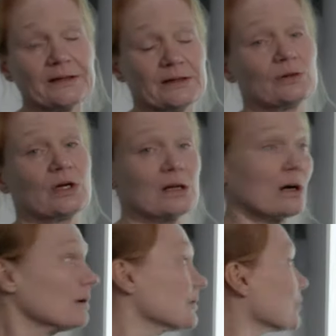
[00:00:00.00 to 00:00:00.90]
then you can
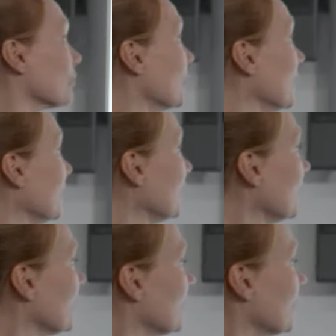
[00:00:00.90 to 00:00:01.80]
also
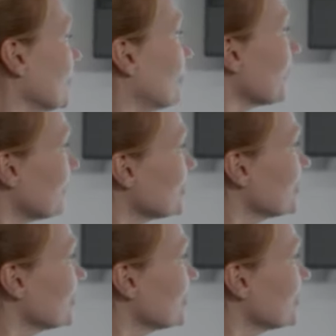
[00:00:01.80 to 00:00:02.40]
publish